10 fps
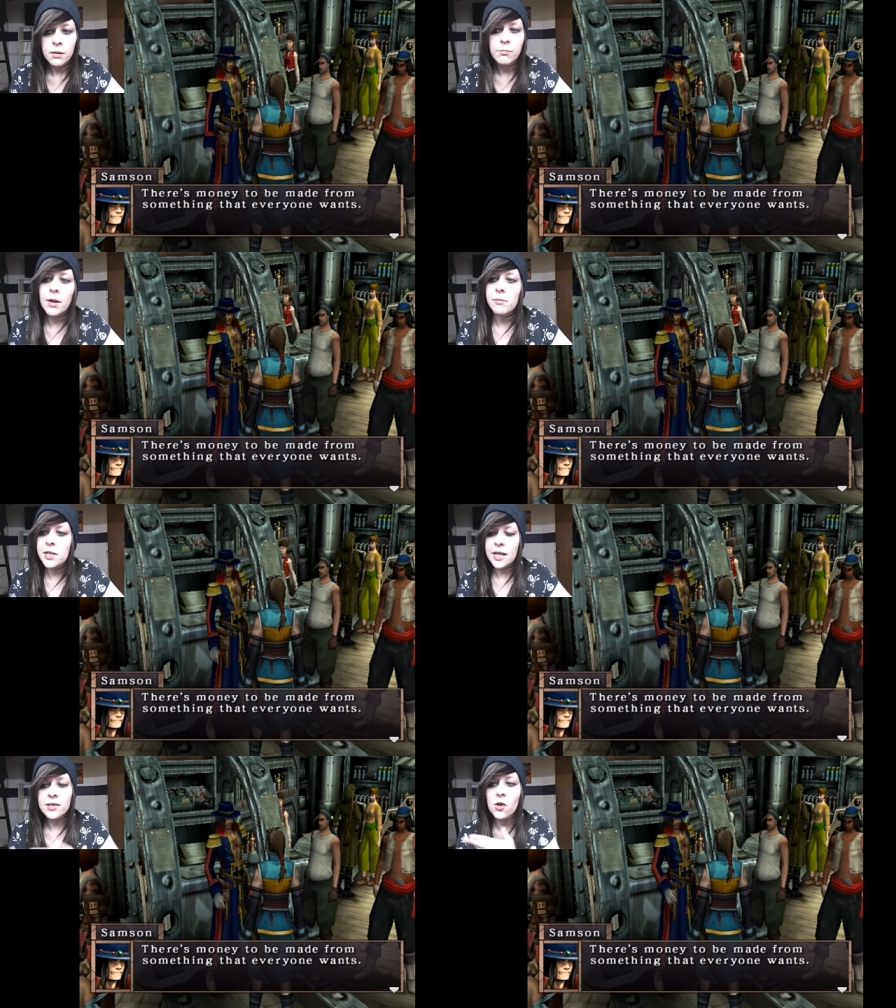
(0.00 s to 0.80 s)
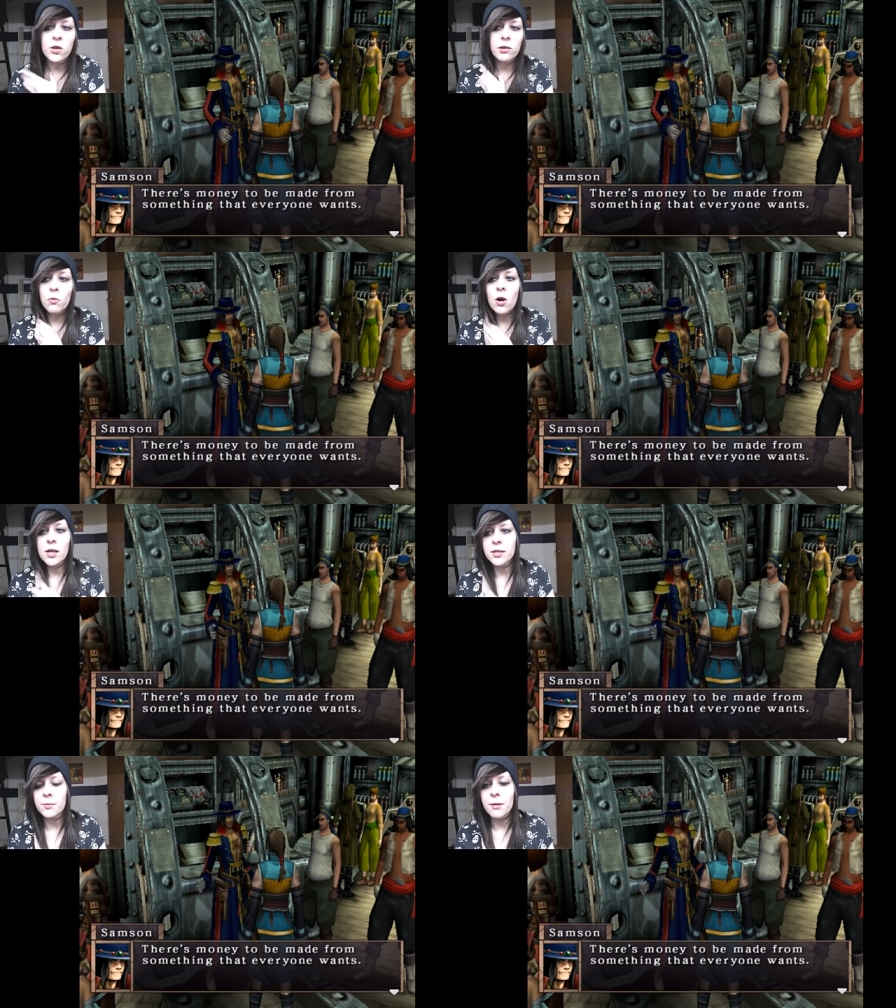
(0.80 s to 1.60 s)
Maybe that's all he
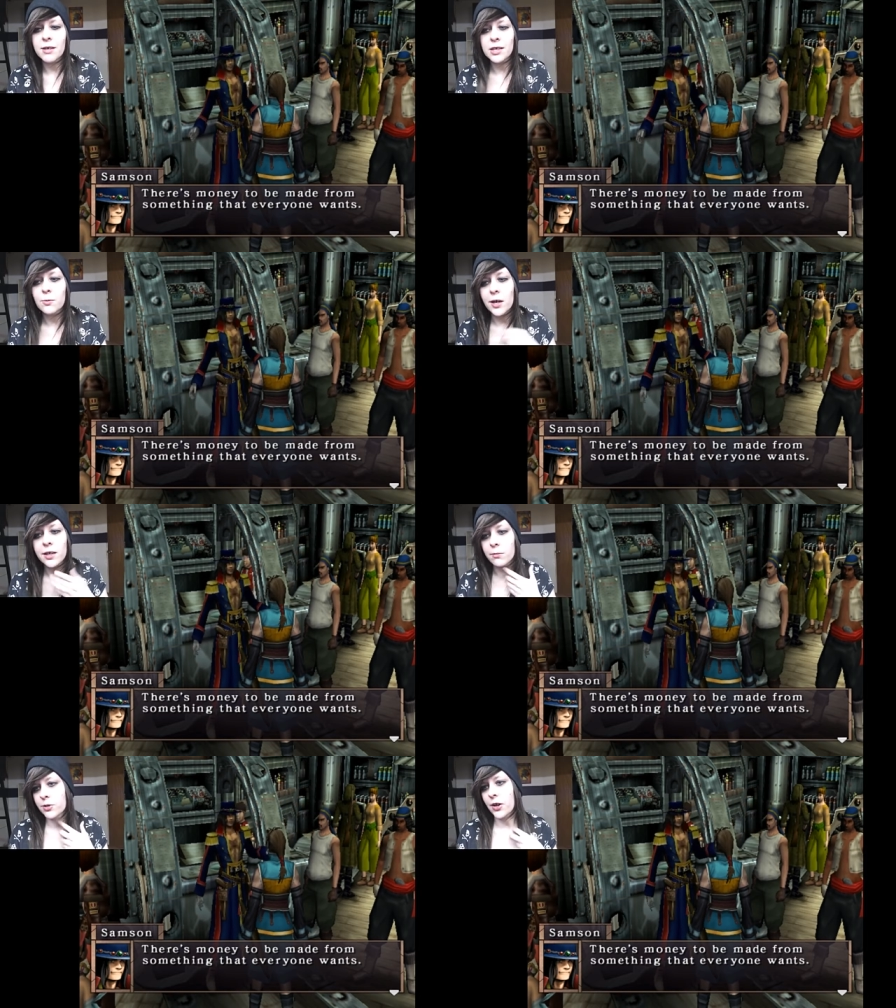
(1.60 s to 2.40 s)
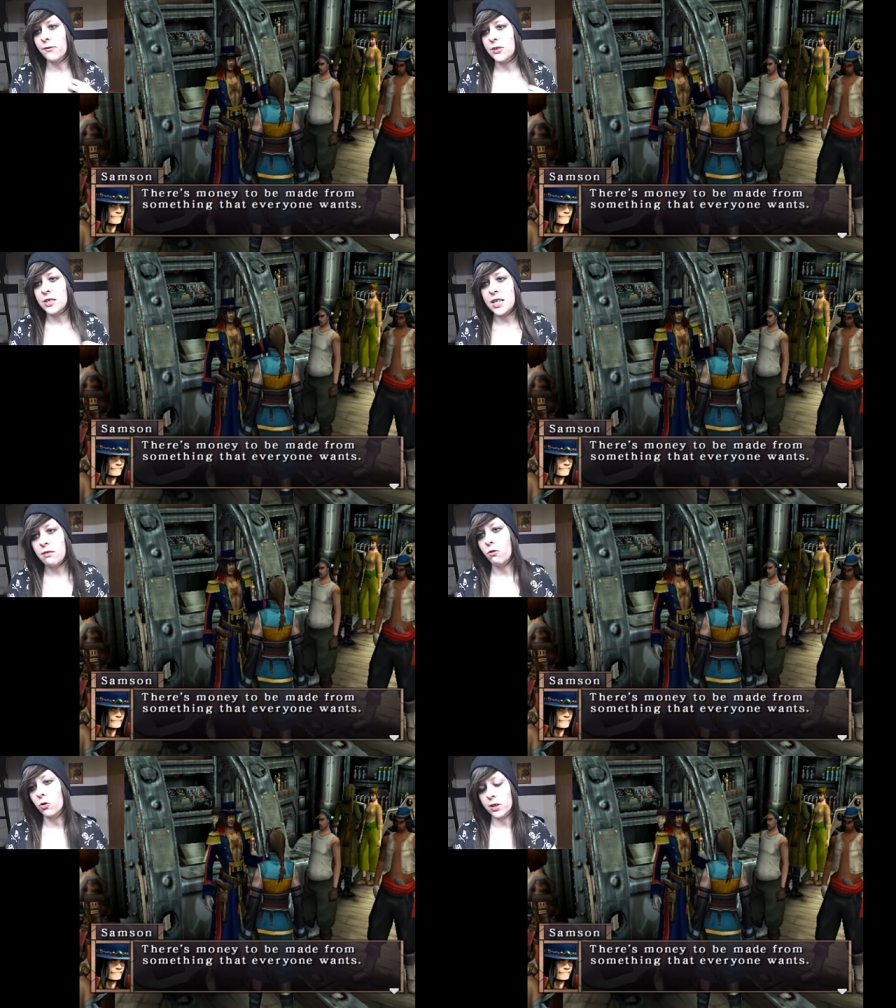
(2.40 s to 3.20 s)
wants. Maybe that's why he comes off as evil,